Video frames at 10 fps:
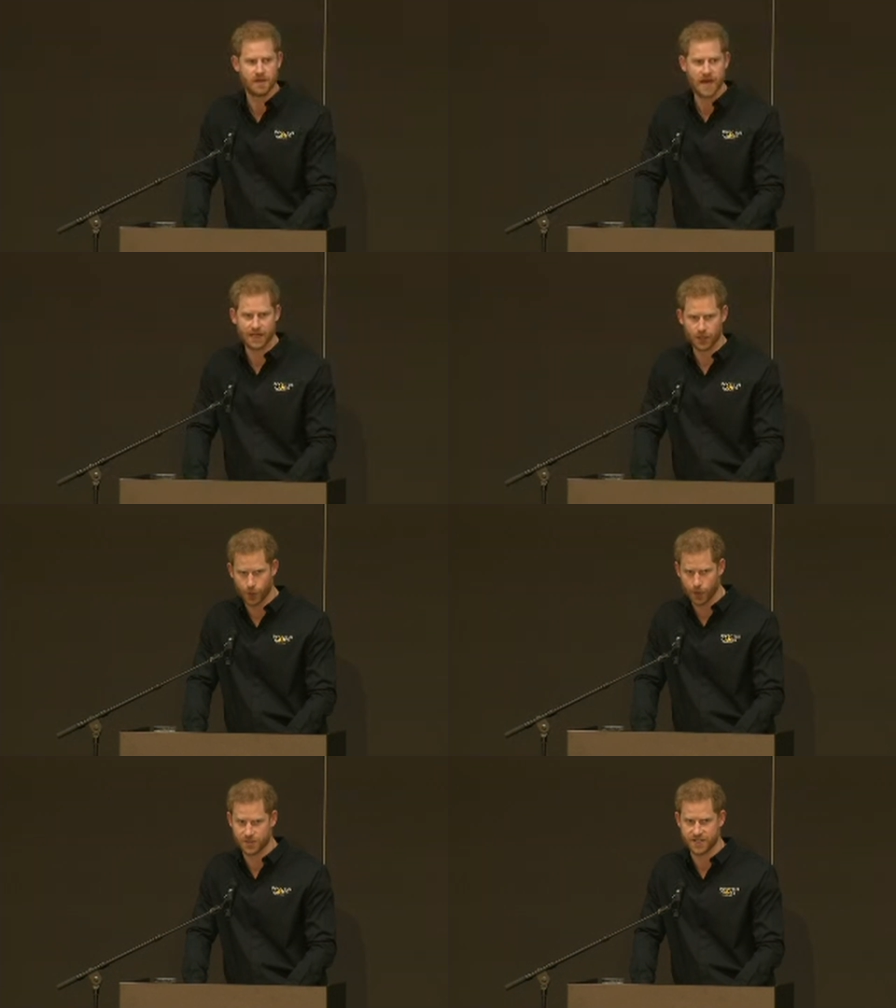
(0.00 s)
and
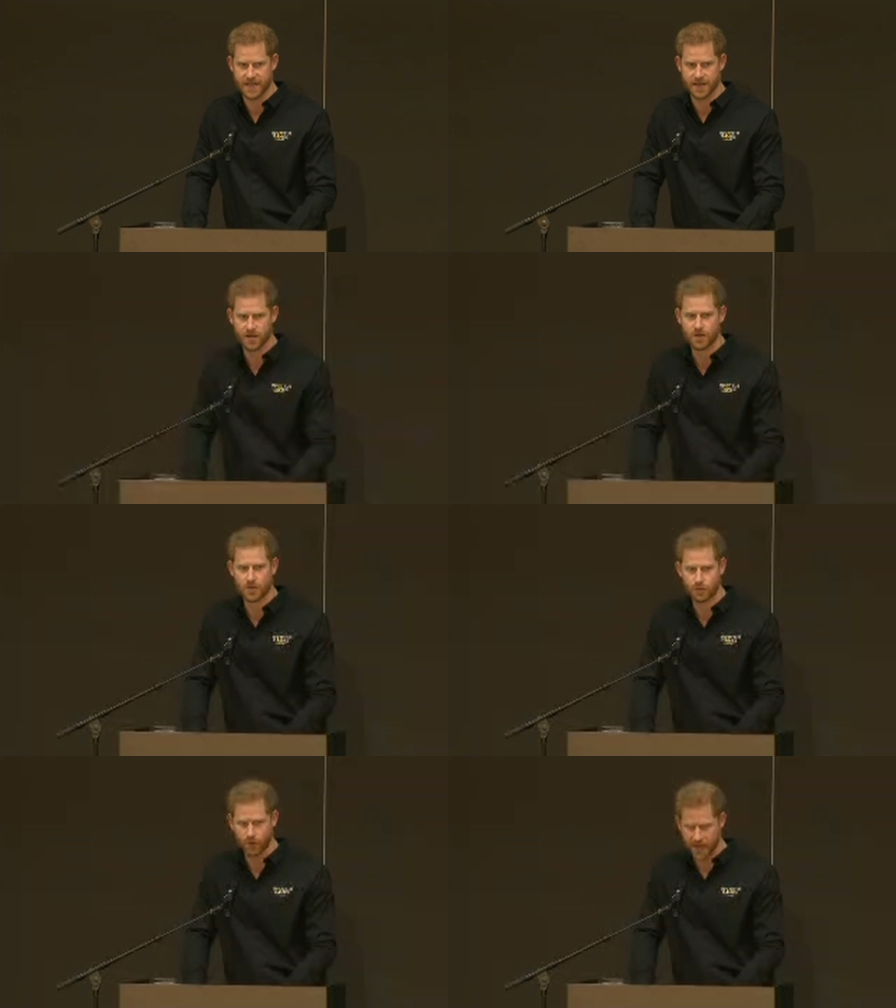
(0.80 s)
loyalty
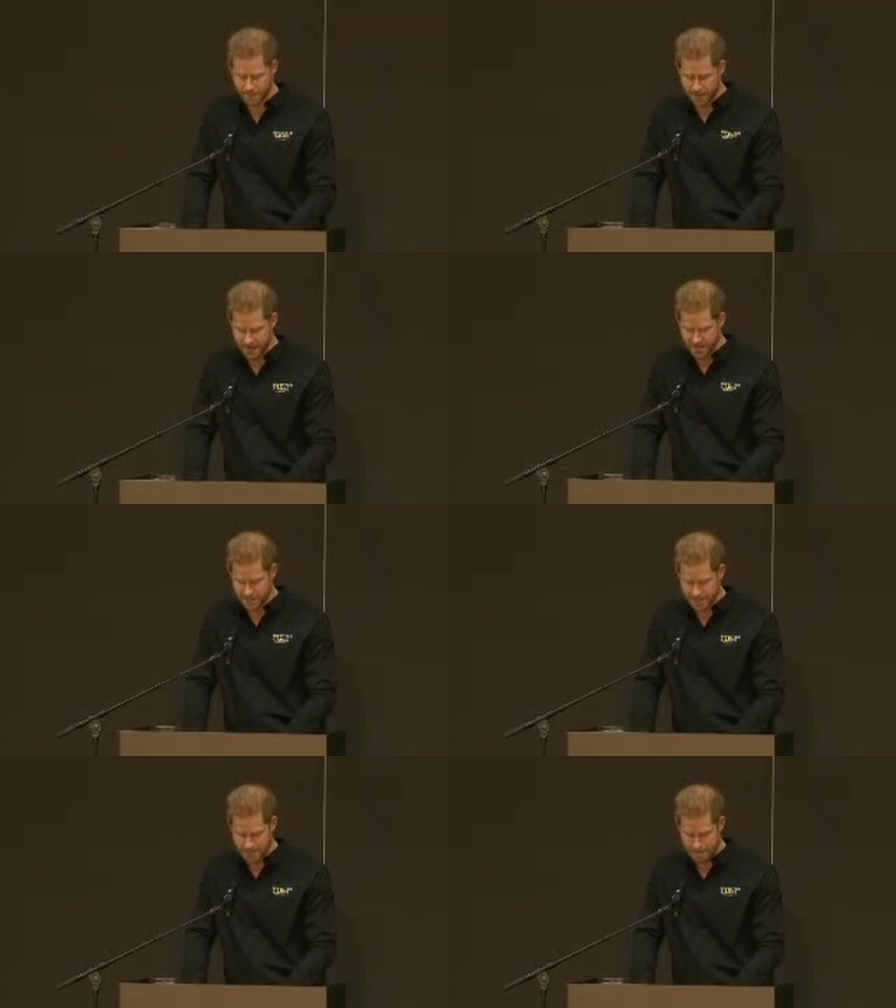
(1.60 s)
really
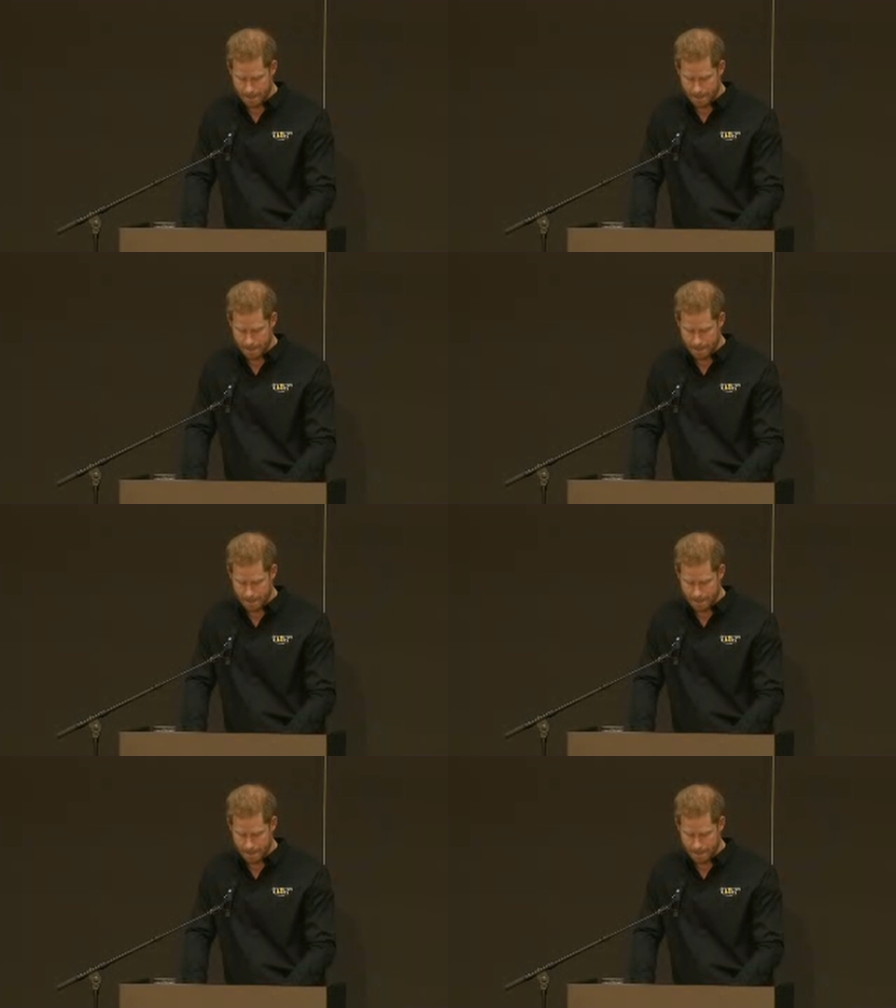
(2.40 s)
means.